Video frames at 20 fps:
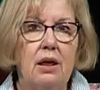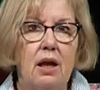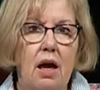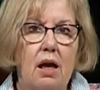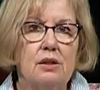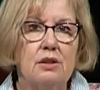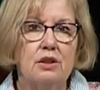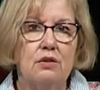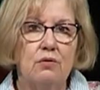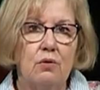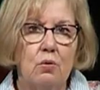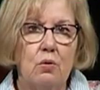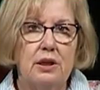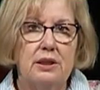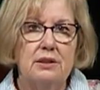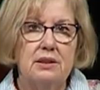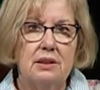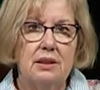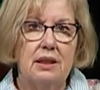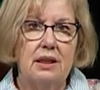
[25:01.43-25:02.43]
God's
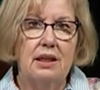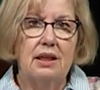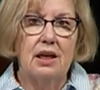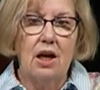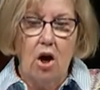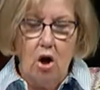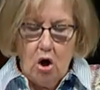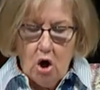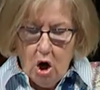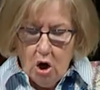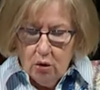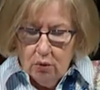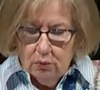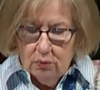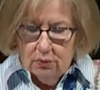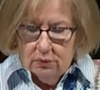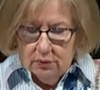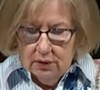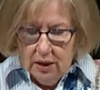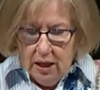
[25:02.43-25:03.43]
voice in our
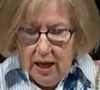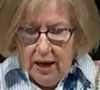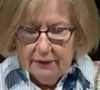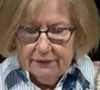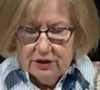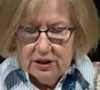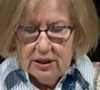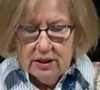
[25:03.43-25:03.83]
own lives.